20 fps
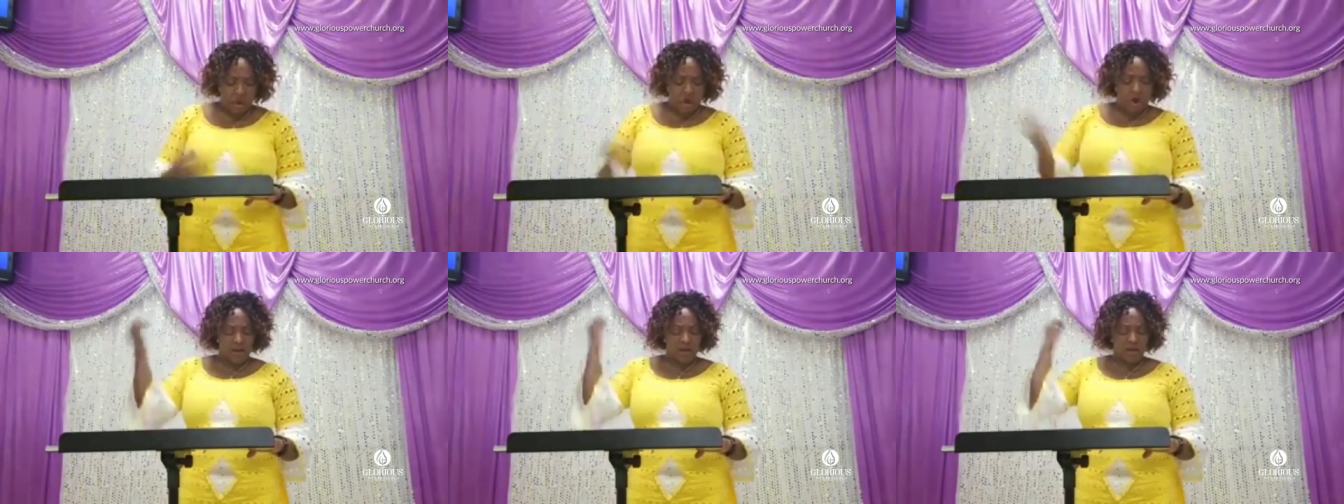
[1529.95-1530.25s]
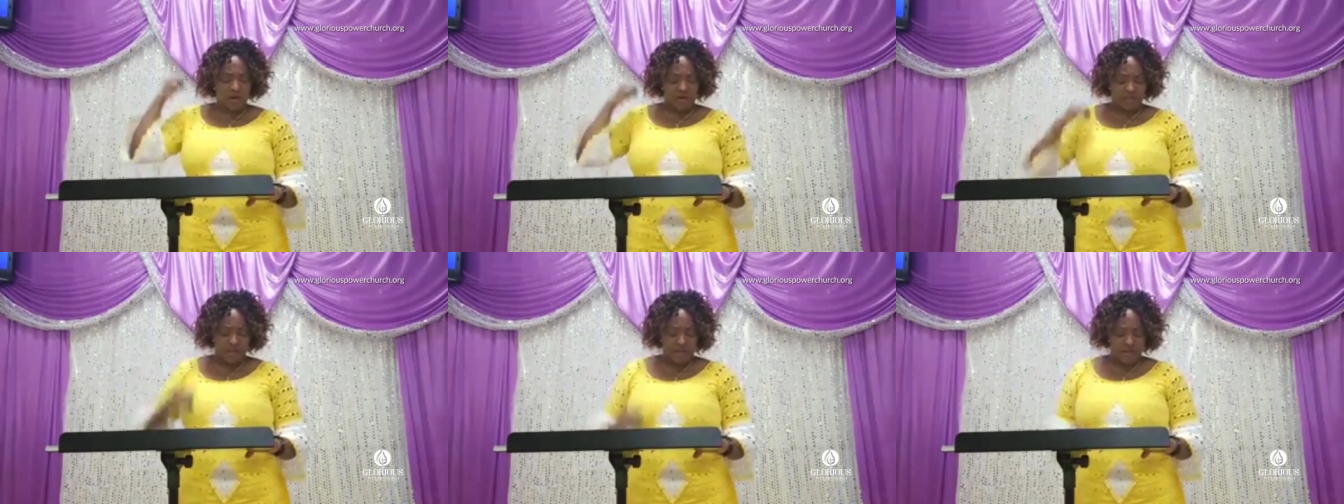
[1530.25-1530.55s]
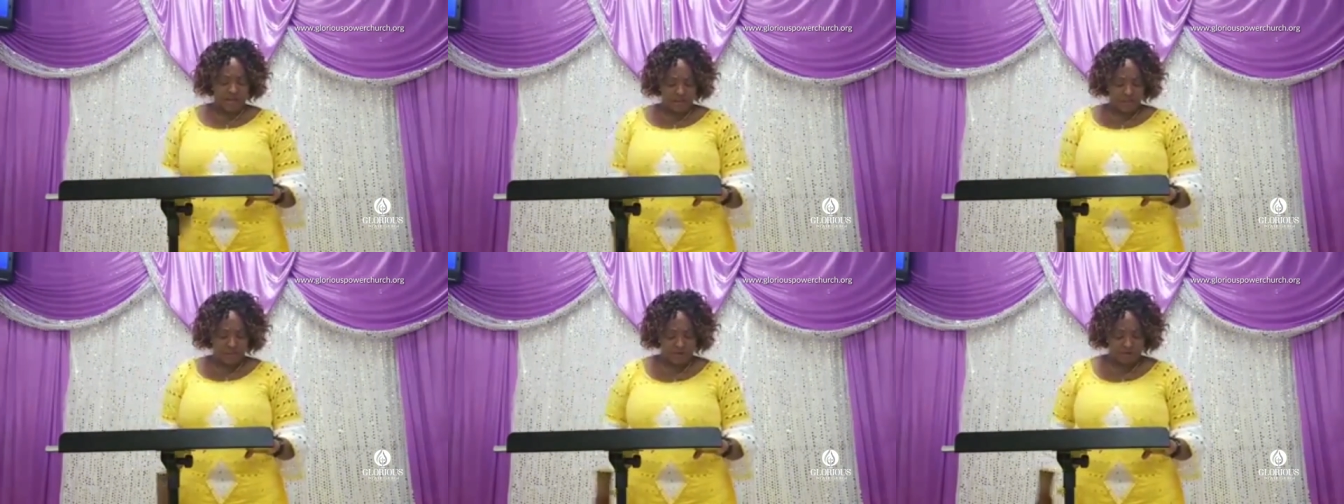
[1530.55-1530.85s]
calling on the
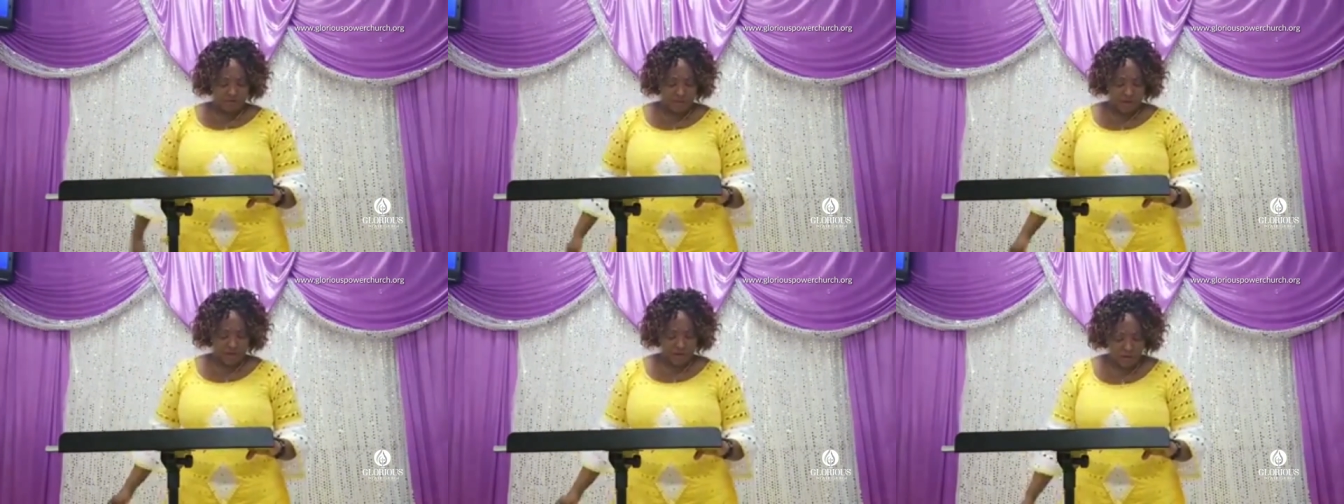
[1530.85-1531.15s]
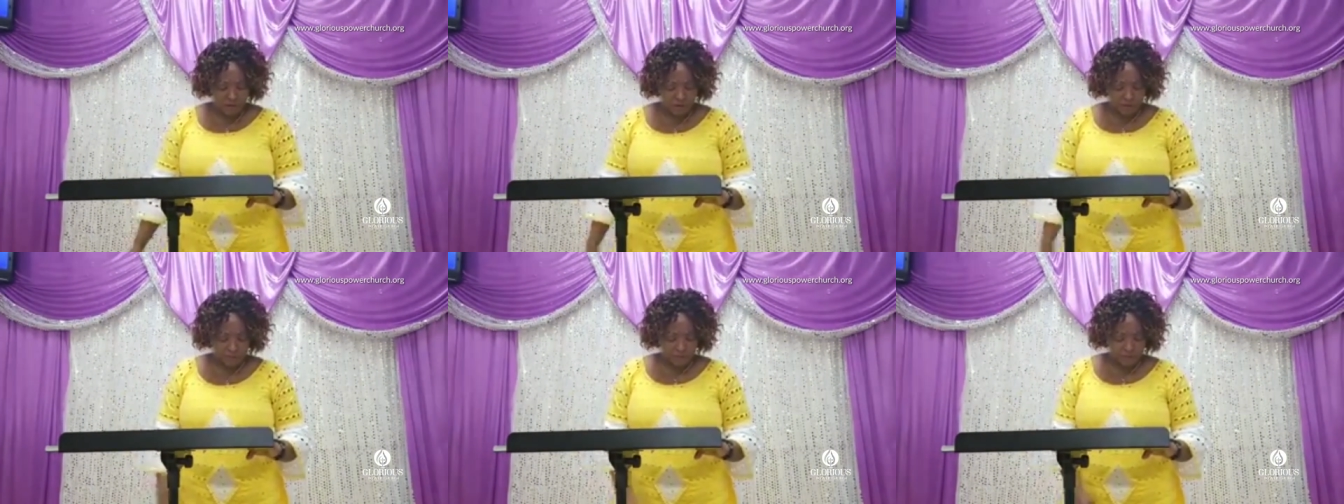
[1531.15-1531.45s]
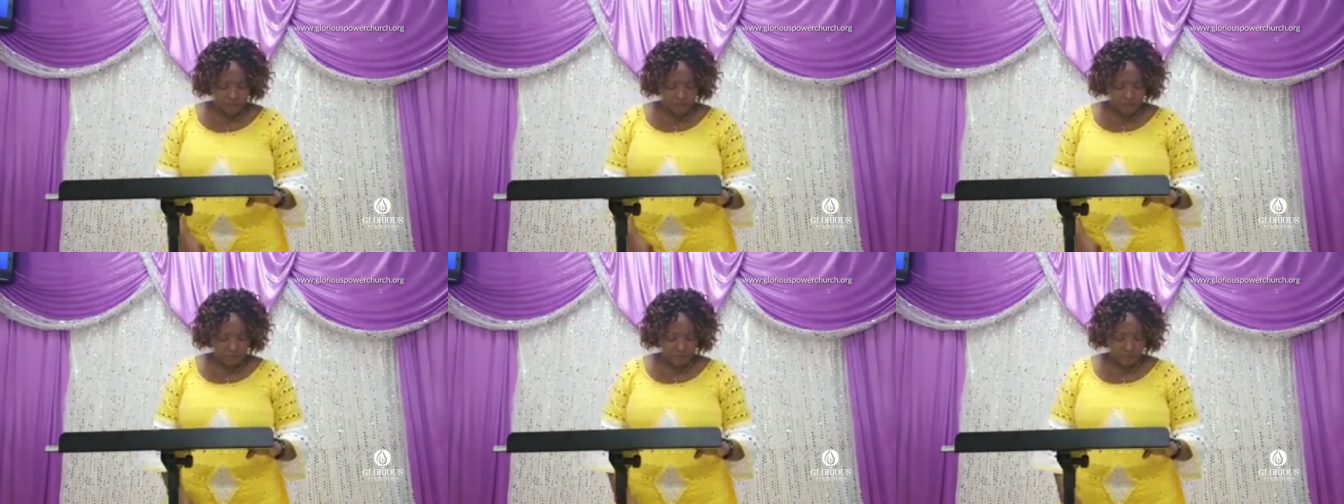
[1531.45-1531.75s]
name of the Lord.
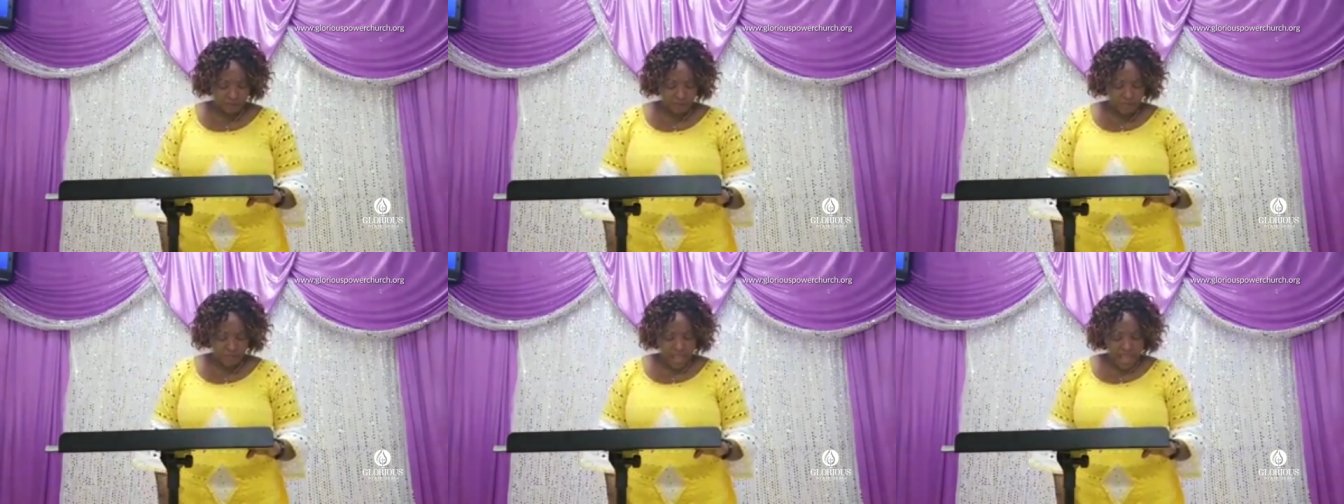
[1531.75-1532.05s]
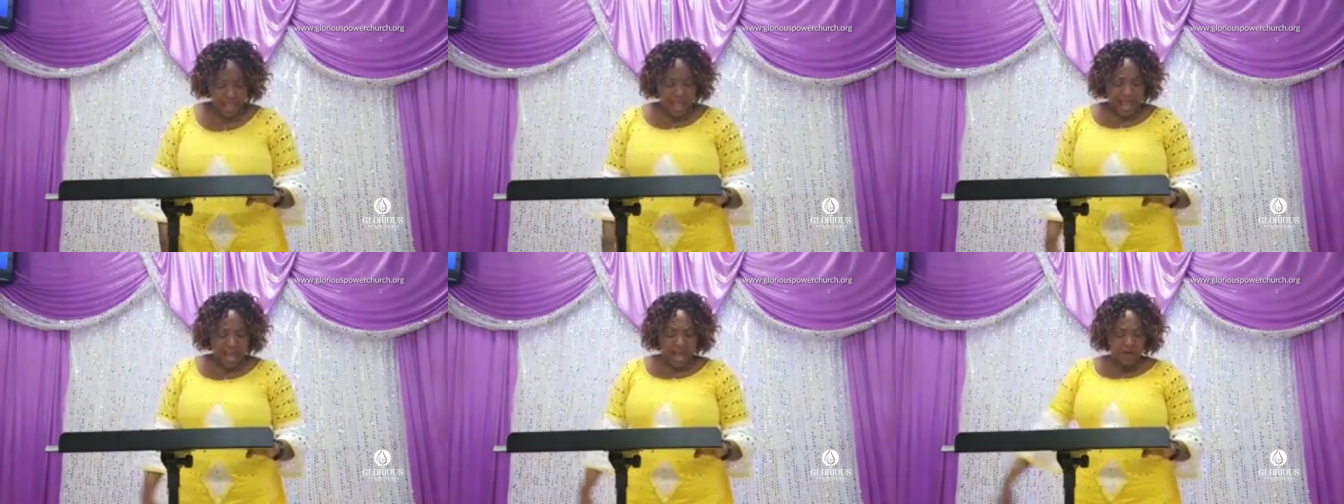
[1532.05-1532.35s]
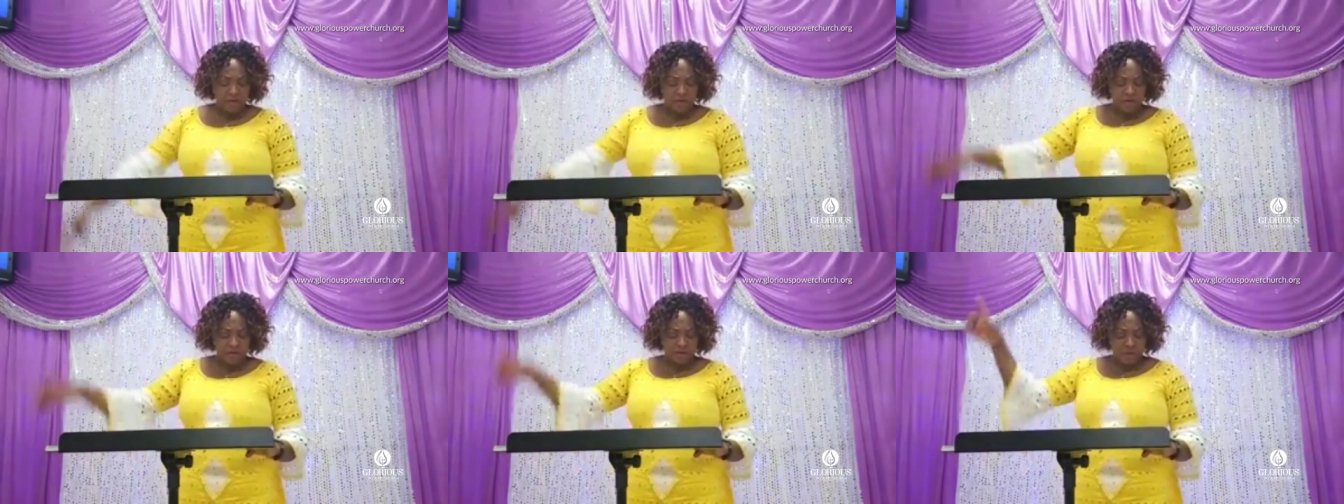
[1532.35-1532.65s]

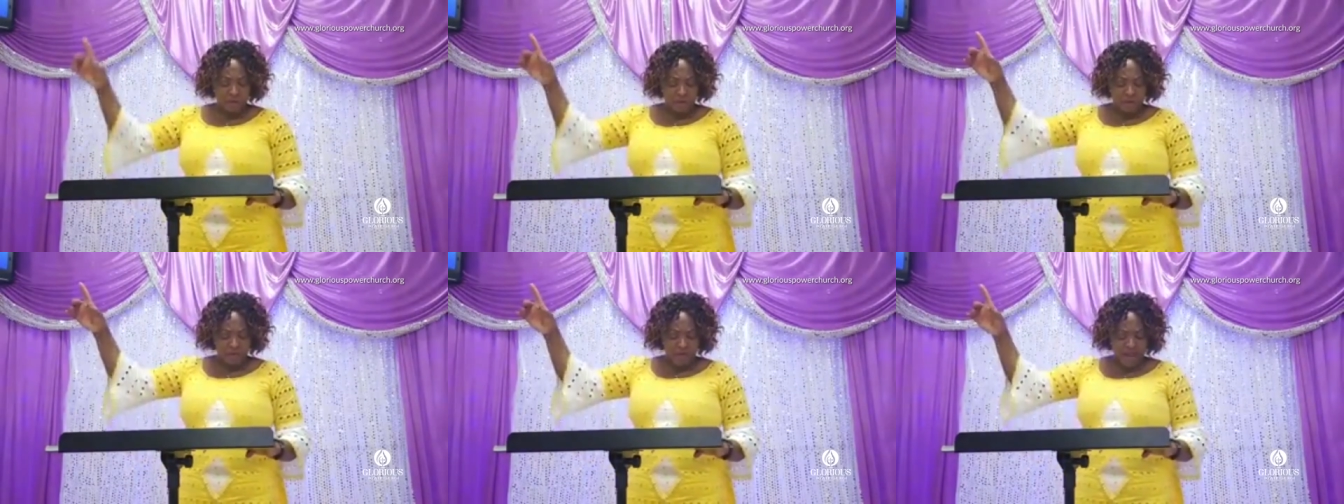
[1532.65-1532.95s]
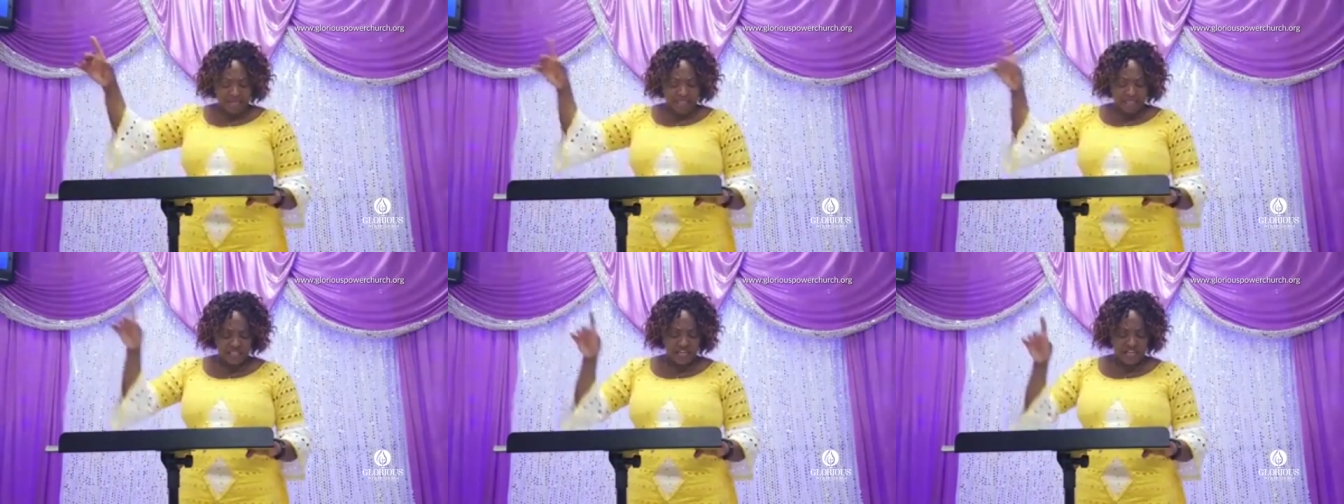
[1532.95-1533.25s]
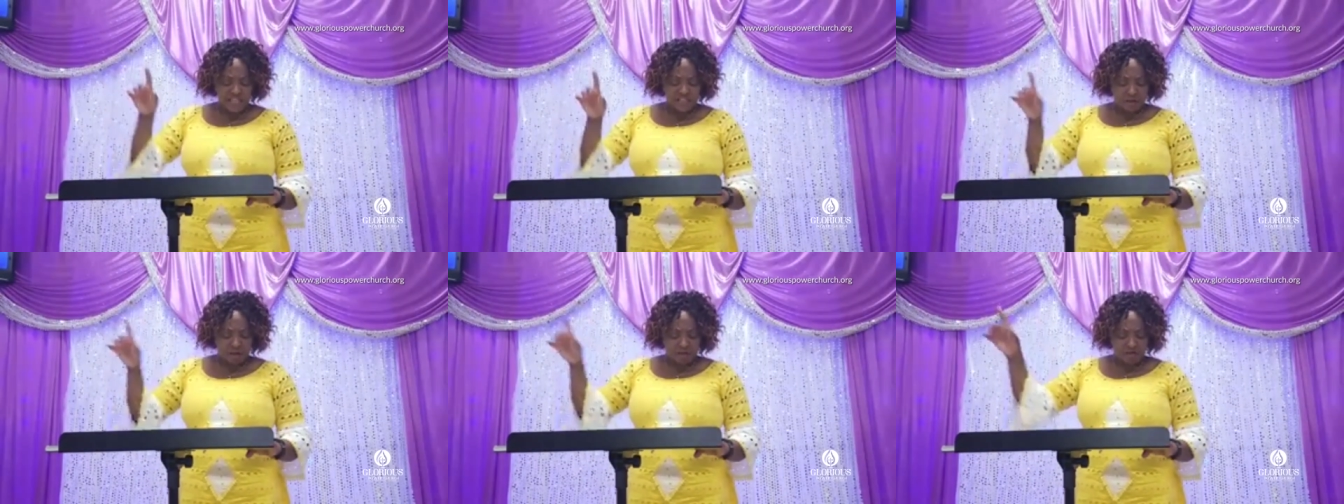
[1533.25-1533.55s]
Out of the
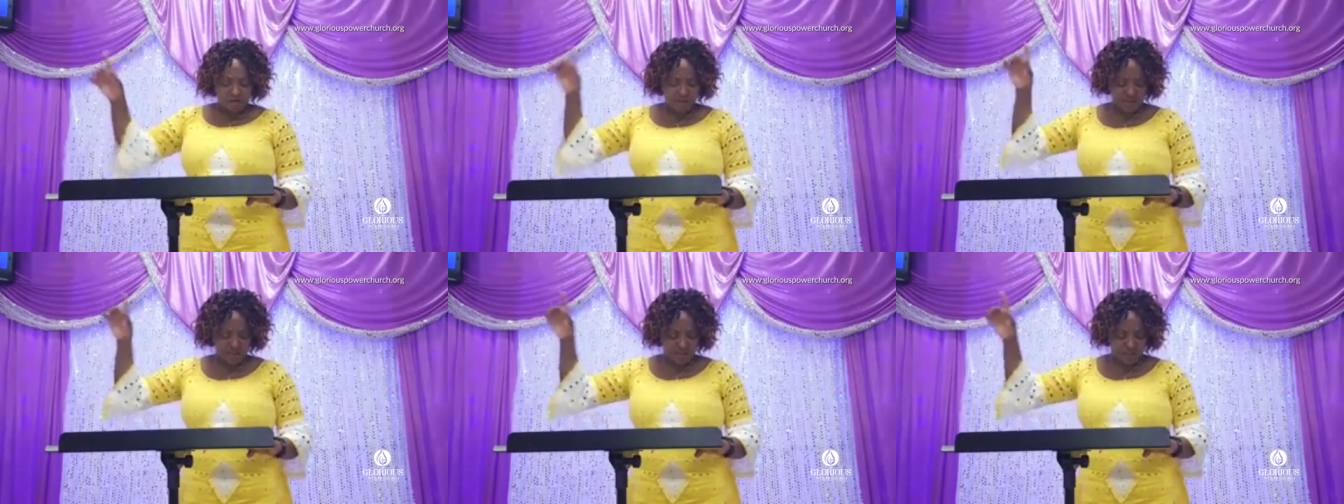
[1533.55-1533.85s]
brightness of